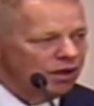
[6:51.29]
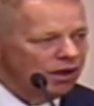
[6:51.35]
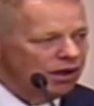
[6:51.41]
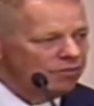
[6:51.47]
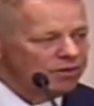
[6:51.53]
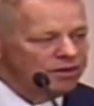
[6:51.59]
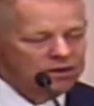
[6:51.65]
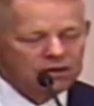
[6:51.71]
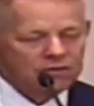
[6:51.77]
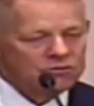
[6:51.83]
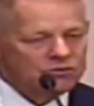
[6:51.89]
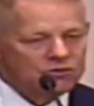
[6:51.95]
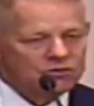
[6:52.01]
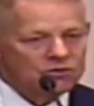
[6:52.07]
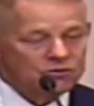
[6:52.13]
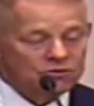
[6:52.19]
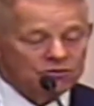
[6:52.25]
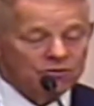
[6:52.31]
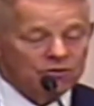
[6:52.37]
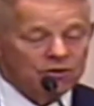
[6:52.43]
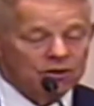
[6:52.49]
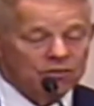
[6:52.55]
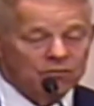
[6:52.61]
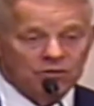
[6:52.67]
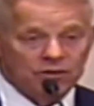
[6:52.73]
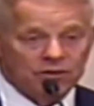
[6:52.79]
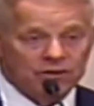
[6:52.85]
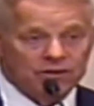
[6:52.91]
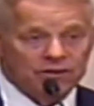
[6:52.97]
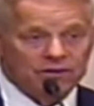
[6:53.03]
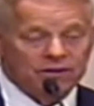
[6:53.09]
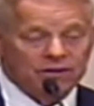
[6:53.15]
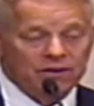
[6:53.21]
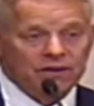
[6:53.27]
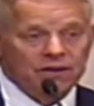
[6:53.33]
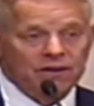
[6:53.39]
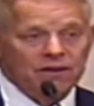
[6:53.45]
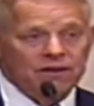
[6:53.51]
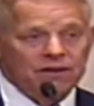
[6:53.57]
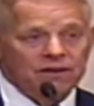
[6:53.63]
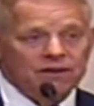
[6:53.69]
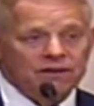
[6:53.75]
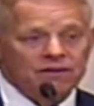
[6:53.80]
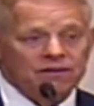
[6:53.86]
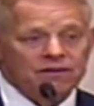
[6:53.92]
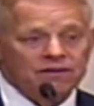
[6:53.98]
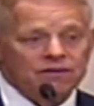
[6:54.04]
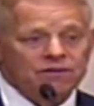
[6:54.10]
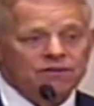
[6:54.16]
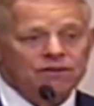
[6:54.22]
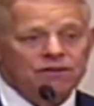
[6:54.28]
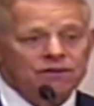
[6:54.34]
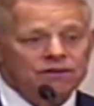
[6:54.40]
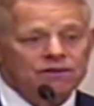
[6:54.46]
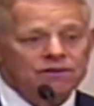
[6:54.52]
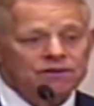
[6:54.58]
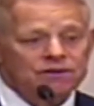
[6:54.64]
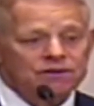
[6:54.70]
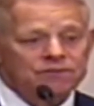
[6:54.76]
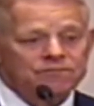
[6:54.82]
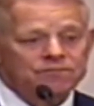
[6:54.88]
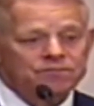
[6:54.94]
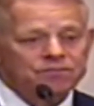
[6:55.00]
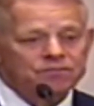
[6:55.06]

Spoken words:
I mean, it was just incredible. And then,